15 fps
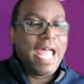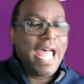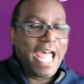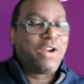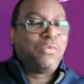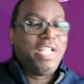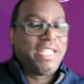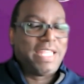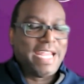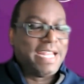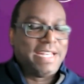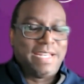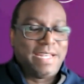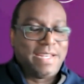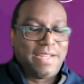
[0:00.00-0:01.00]
how do we
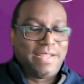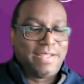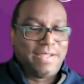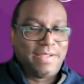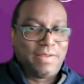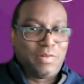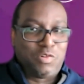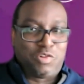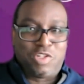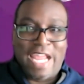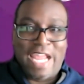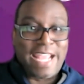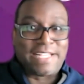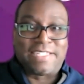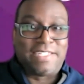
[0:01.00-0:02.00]
then
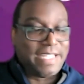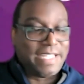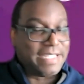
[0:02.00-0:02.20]
test